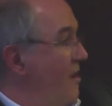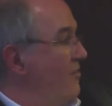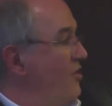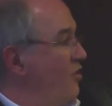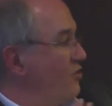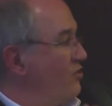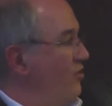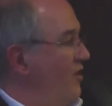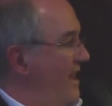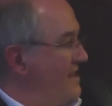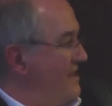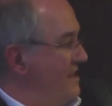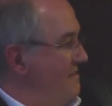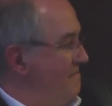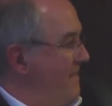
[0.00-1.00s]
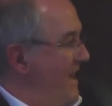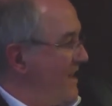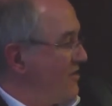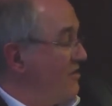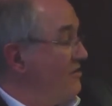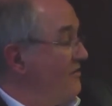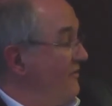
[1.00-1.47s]
it also has an
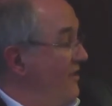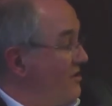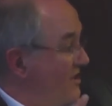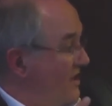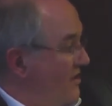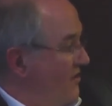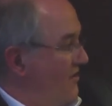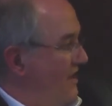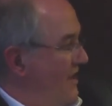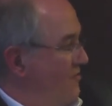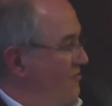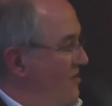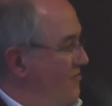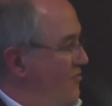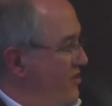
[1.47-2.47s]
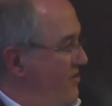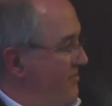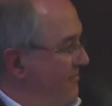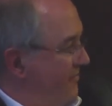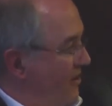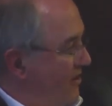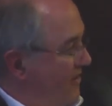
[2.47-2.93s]
impact on the vertical
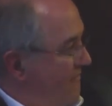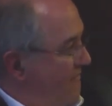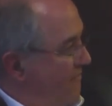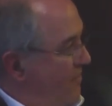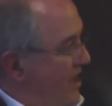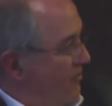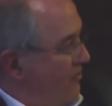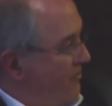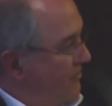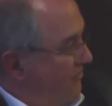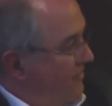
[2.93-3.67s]
equilibrium of power.